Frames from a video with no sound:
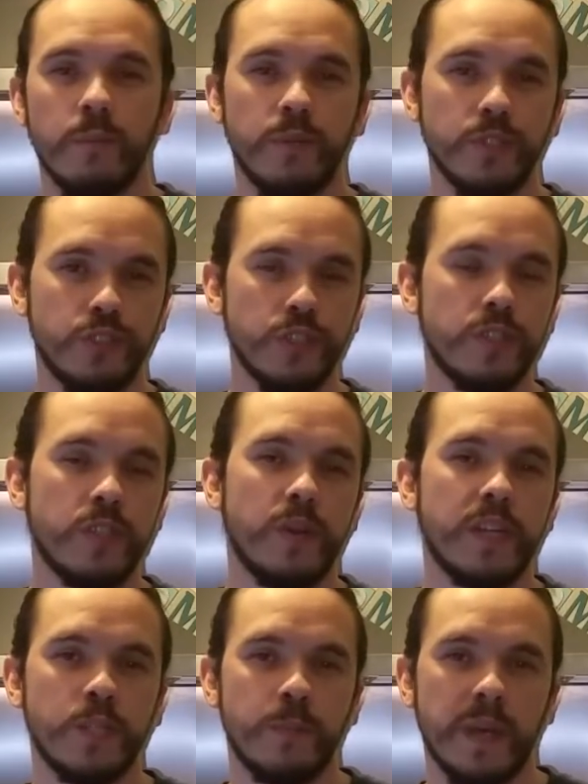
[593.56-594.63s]
but just don't
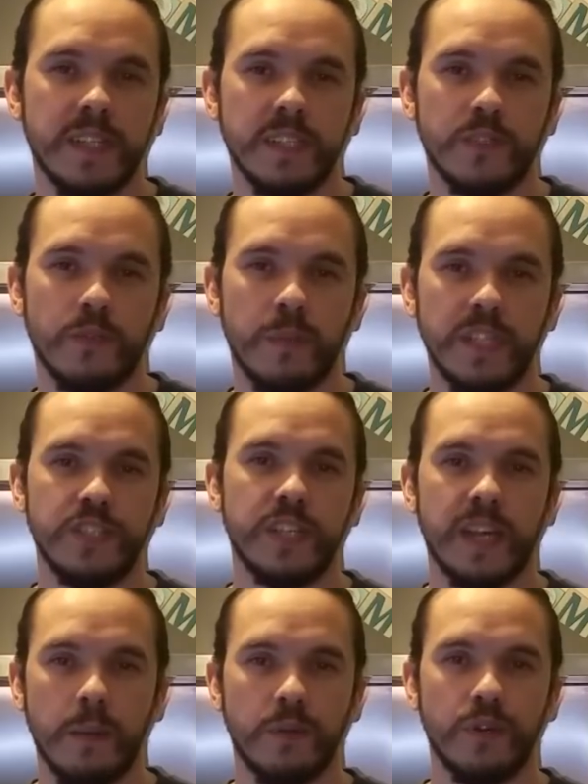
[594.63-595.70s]
expect it to replace your
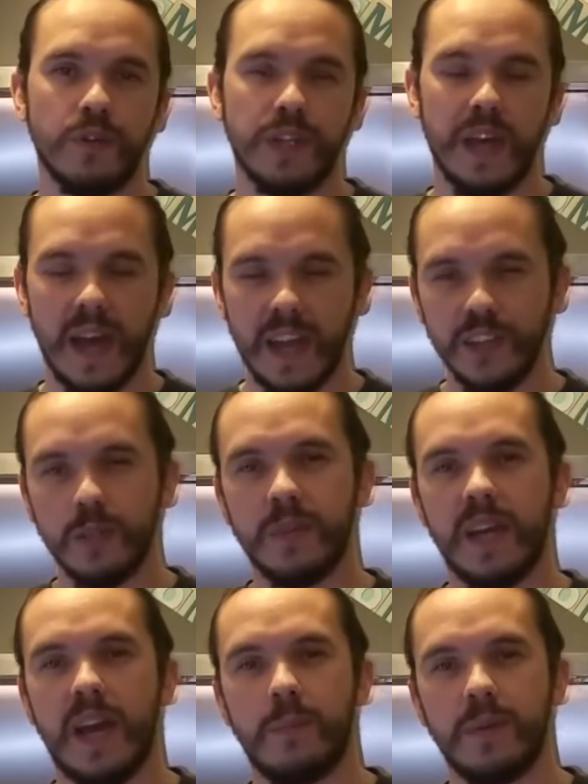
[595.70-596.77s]
camcorder and you'll be
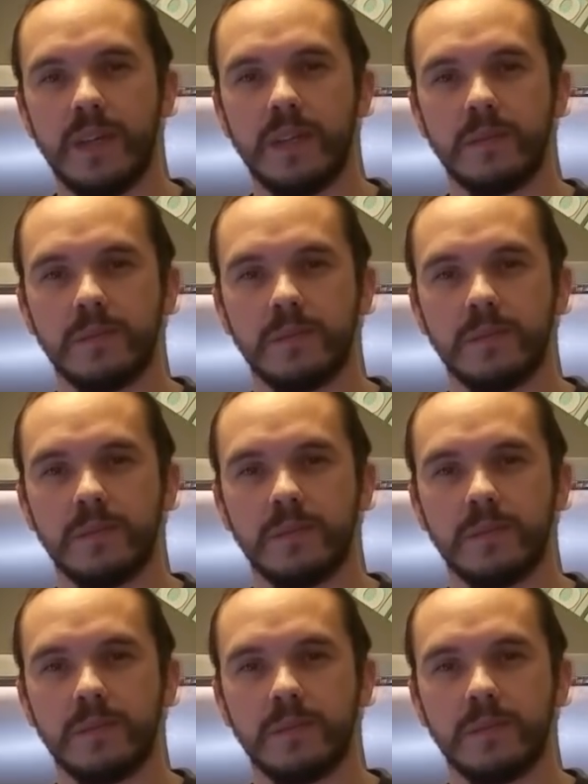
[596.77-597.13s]
happy.